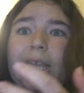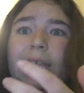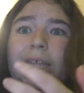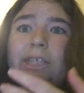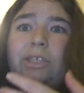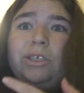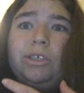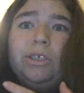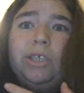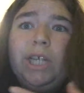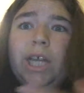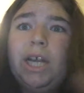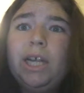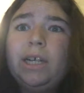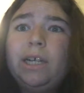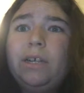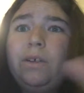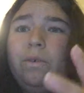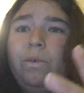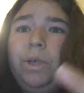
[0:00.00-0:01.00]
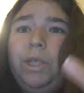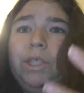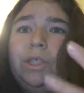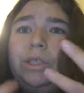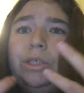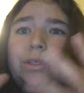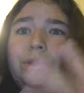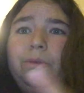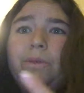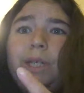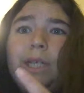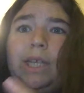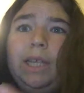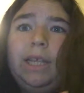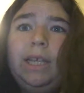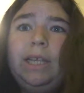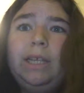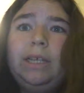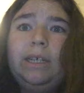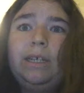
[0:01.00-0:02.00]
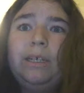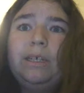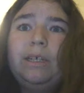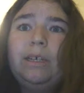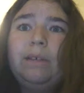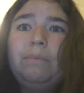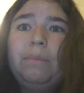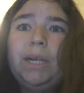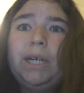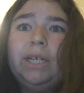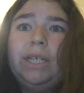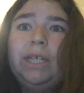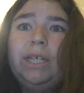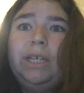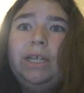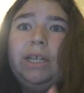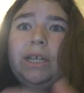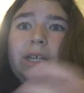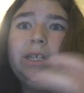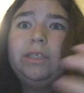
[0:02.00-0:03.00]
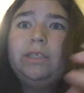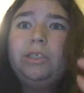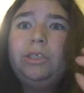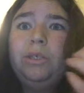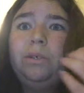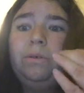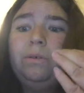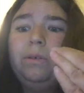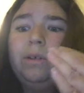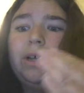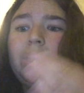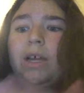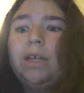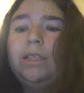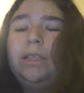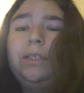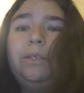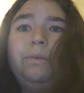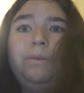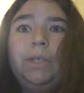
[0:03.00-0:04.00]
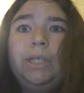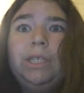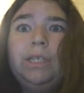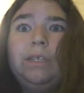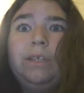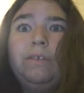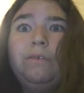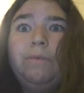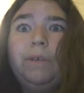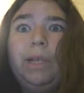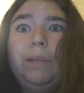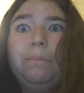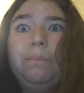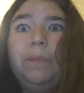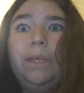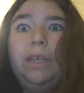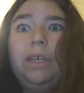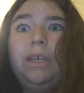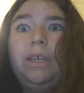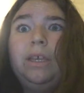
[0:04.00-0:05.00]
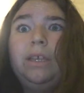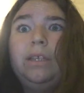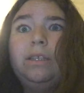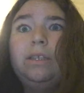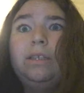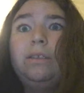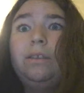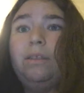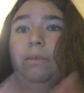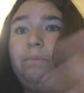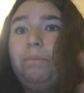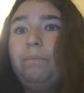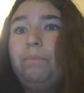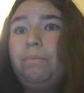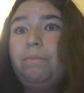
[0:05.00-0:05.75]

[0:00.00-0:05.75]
and you're not going to do anything about it and not show consequences of rape to the